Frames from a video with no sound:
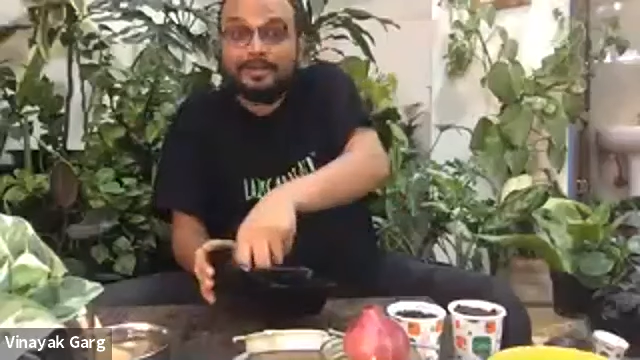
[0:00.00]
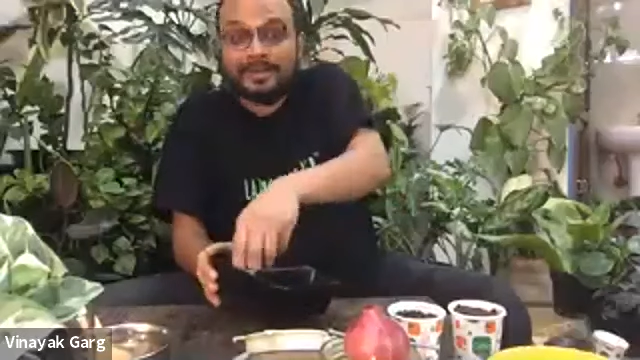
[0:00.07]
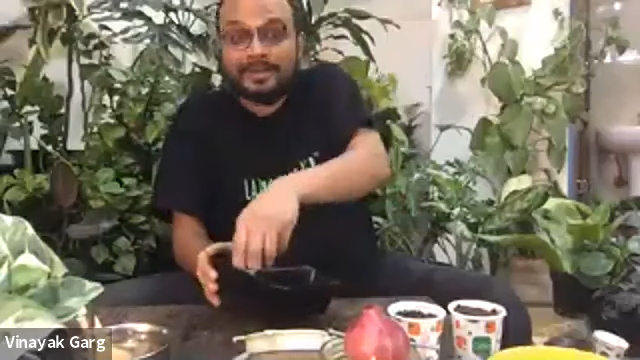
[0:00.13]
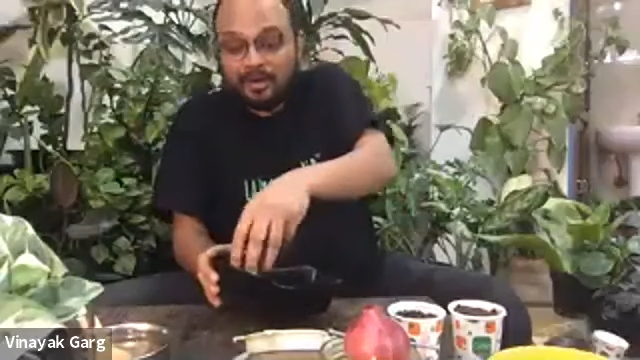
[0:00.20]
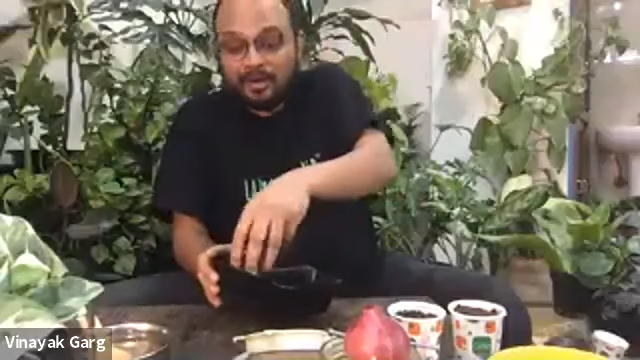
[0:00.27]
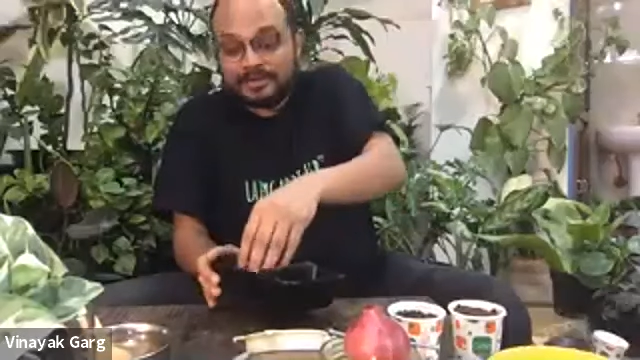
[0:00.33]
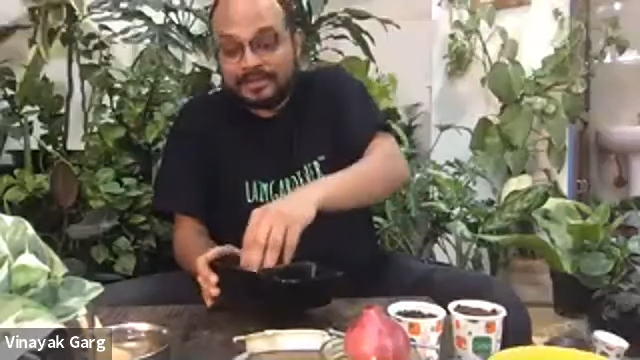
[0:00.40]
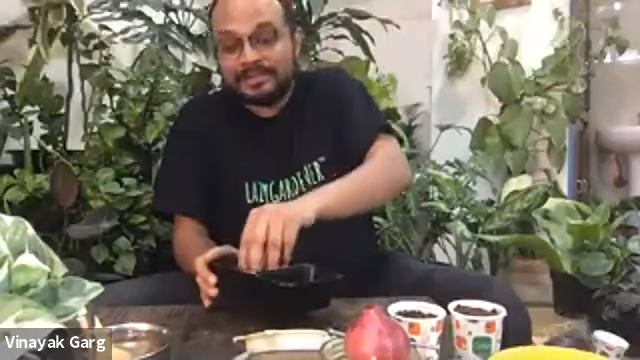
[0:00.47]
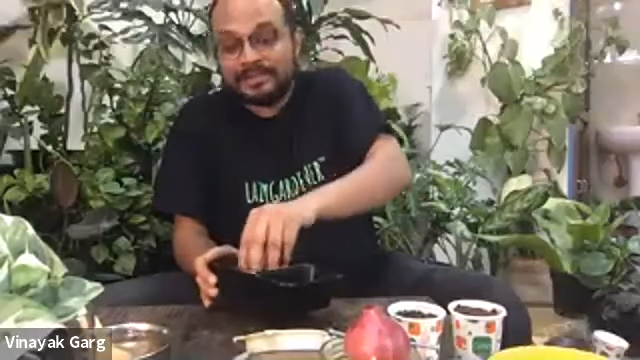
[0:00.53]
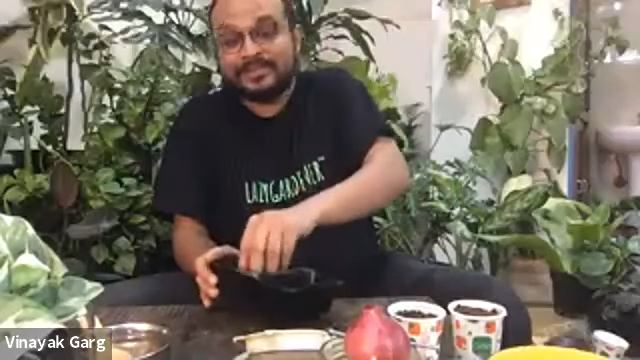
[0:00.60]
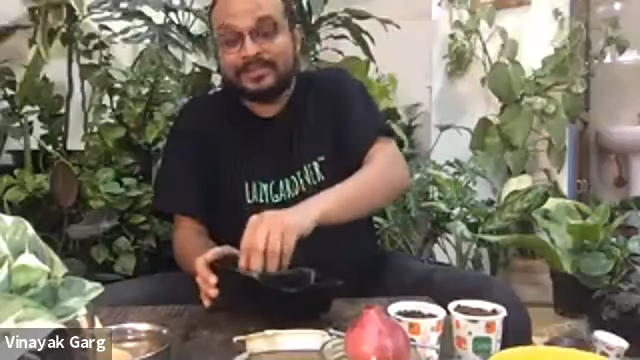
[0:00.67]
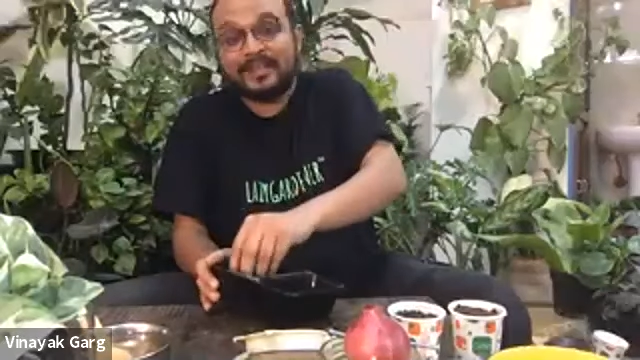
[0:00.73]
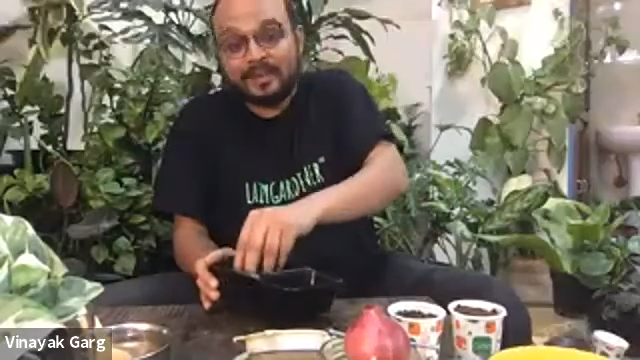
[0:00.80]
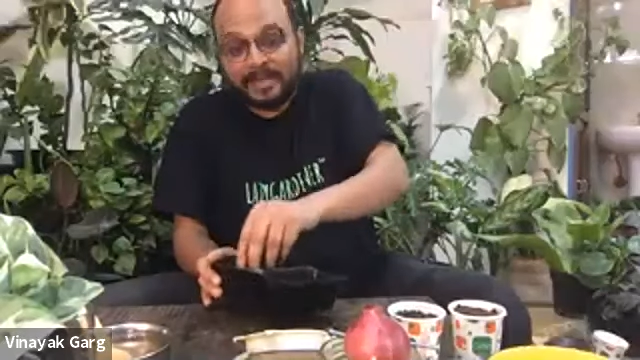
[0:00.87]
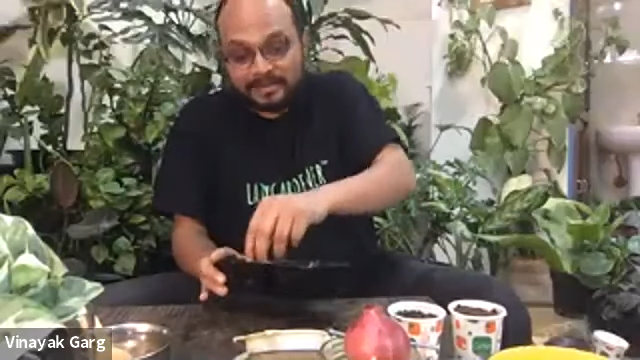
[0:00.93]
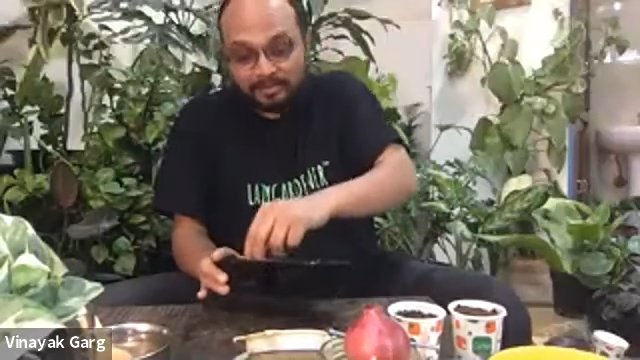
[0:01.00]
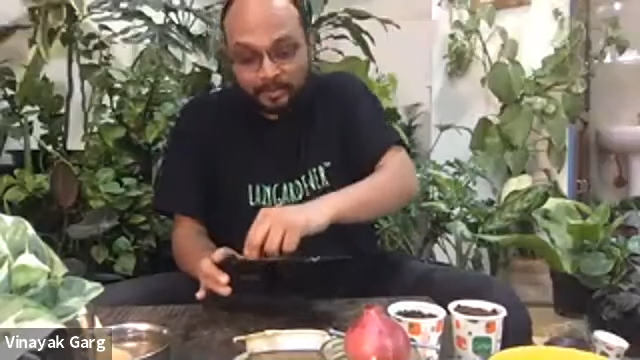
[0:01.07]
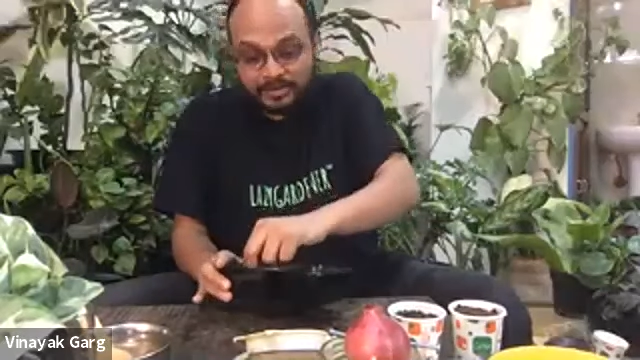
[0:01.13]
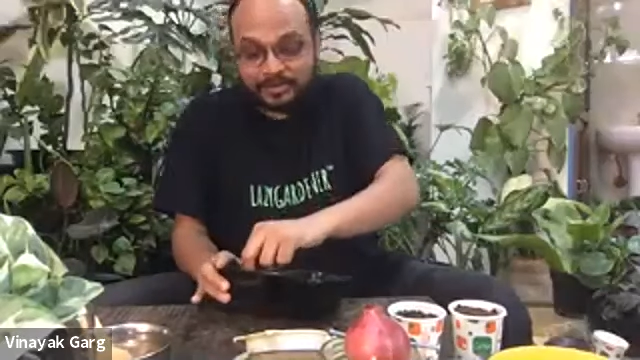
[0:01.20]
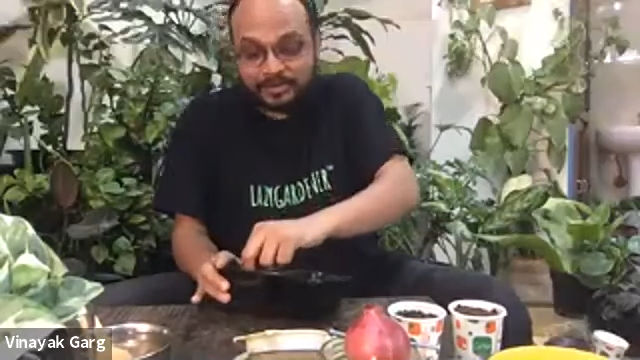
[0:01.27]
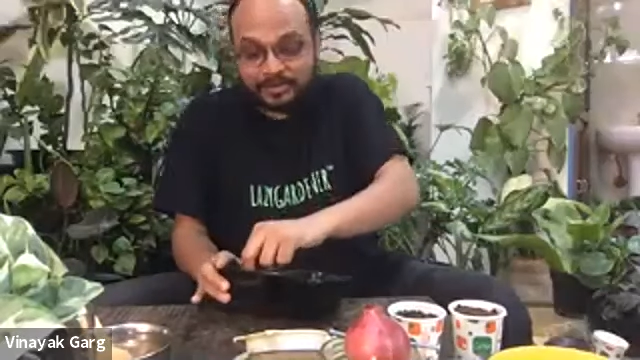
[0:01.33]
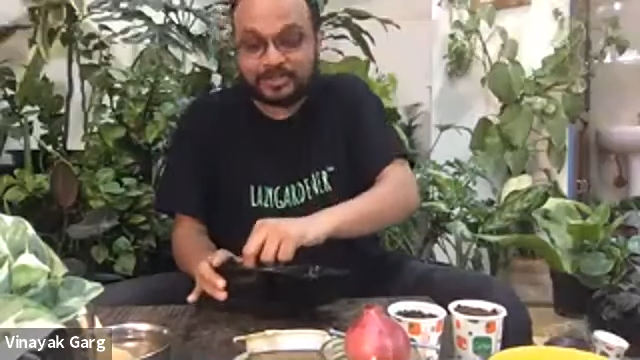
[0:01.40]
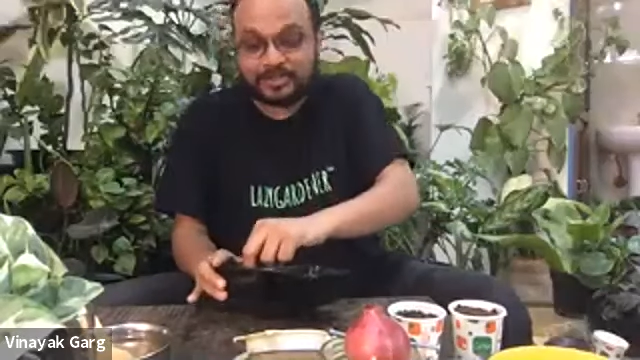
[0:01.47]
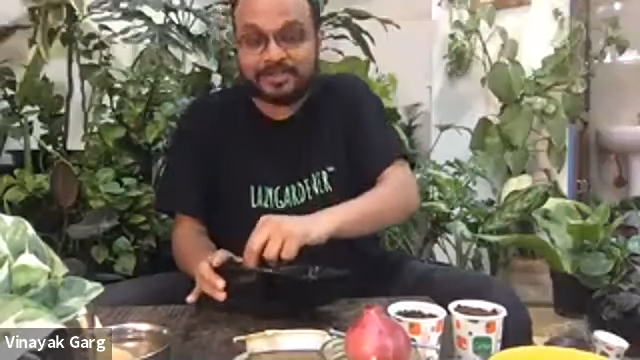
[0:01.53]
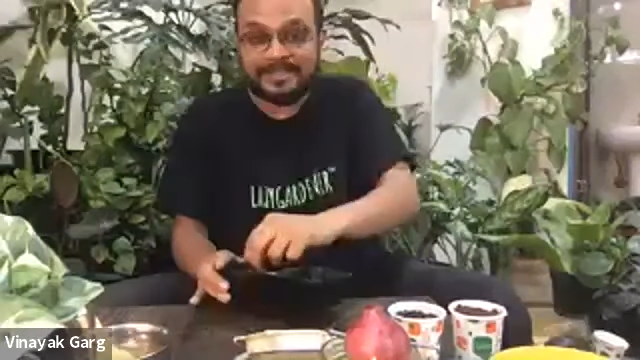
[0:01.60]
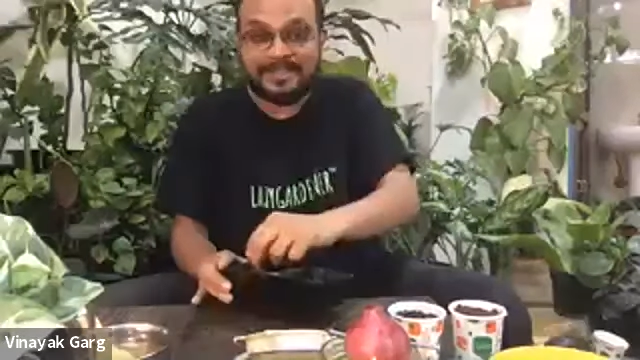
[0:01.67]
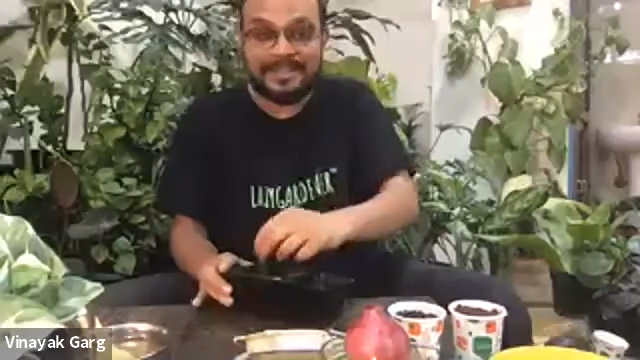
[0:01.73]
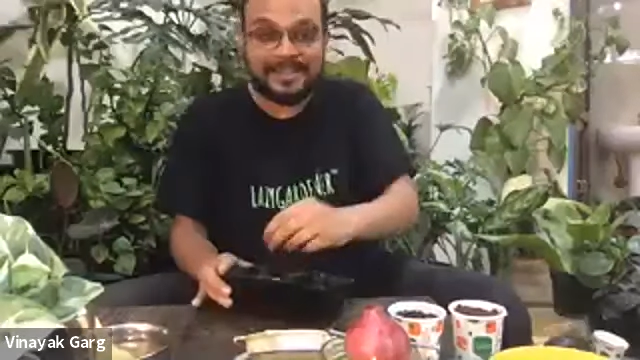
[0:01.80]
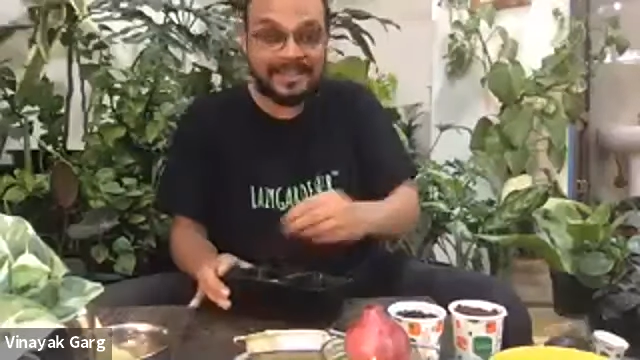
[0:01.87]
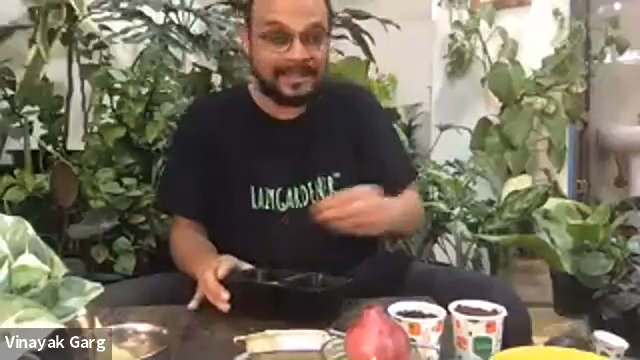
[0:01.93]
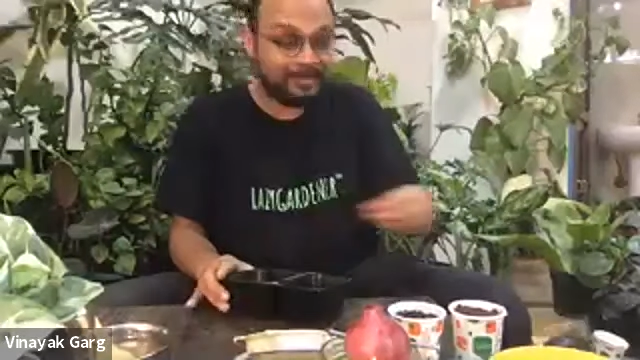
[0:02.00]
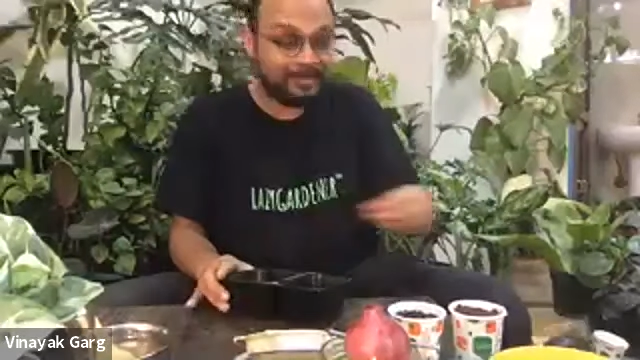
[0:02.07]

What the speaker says: Because it regulates moisture.